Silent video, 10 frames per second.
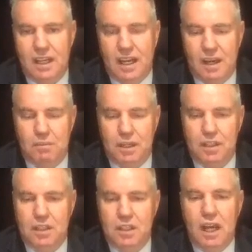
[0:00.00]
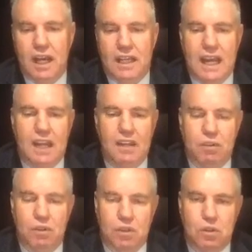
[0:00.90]
I mean, again,
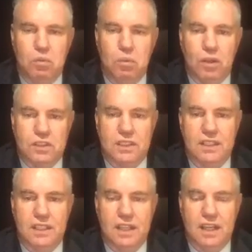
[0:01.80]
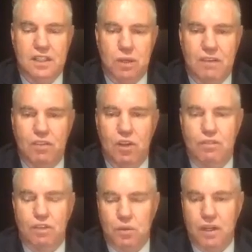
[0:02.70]
through the good work Cindy does, we have a lot of
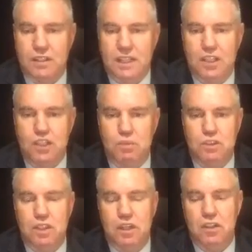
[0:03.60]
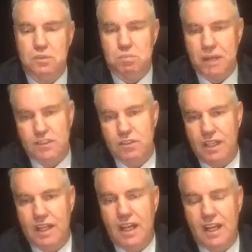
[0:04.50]
accreditation, which goes back to
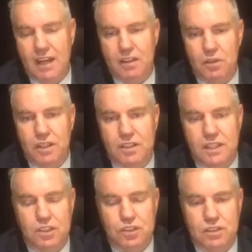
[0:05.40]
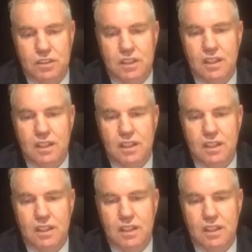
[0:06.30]
the NAR accreditation.